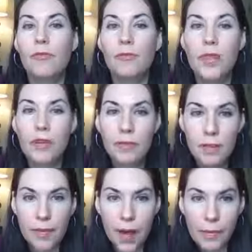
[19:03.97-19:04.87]
Fluffy
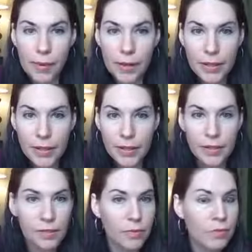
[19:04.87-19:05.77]

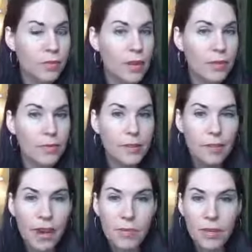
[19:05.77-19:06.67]
fabrics. The fluffy
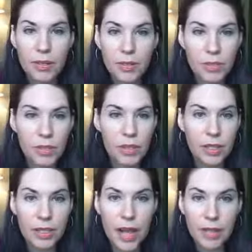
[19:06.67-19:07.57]
fabrics are
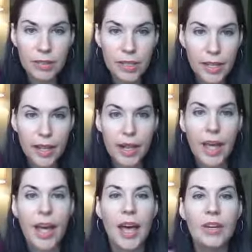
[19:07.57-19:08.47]
still out there,
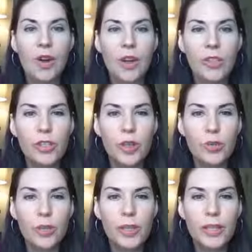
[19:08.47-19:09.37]
and also
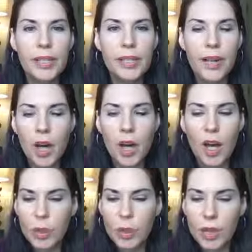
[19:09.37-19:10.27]
really
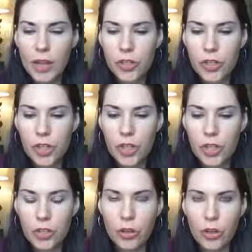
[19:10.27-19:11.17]
plush,
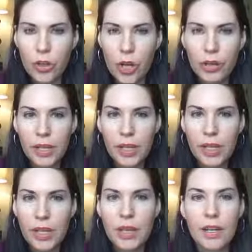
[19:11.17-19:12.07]

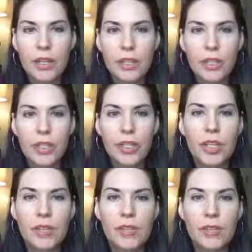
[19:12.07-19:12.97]
chunky
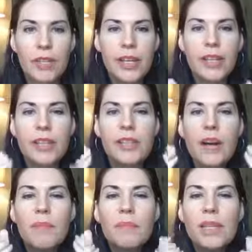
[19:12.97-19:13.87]
chenilles, like
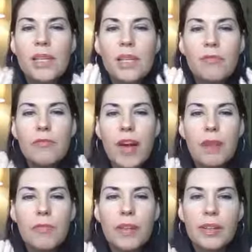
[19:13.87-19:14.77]
yummy
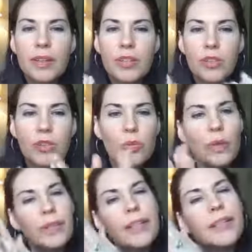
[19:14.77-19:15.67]
fabric that you just
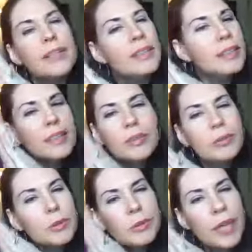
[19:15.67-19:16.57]
want to like,
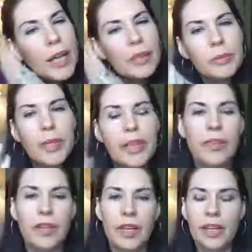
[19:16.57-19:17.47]
ooh, cuddle with.